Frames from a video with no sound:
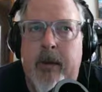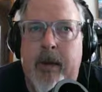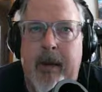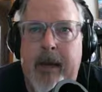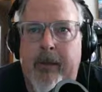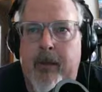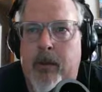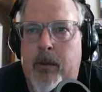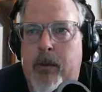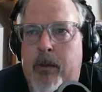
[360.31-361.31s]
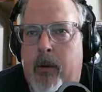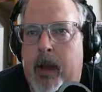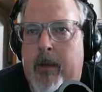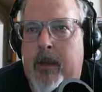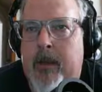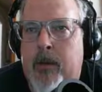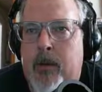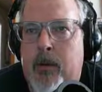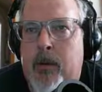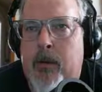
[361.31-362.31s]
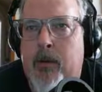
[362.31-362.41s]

Now all I have to do is crop these two